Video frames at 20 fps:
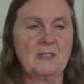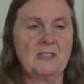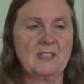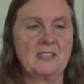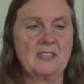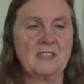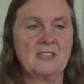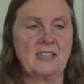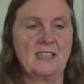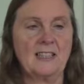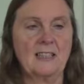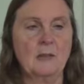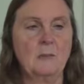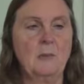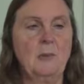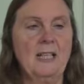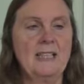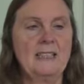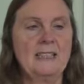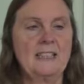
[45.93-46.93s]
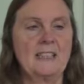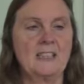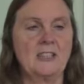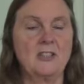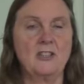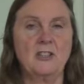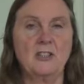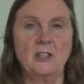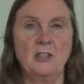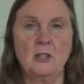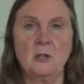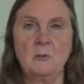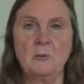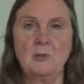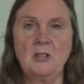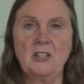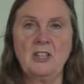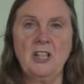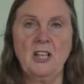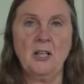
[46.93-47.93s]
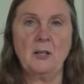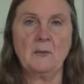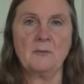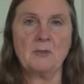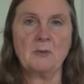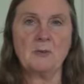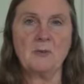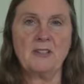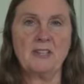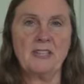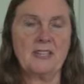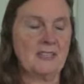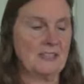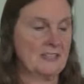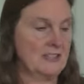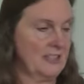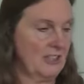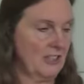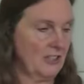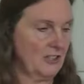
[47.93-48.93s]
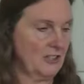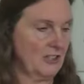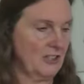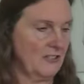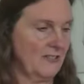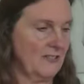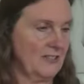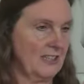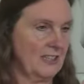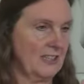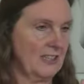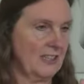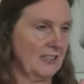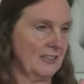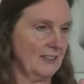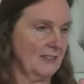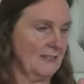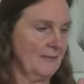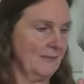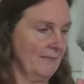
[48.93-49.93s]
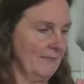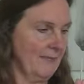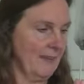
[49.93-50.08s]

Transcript: is just a little plastic tube which helps with the insertion of the needle.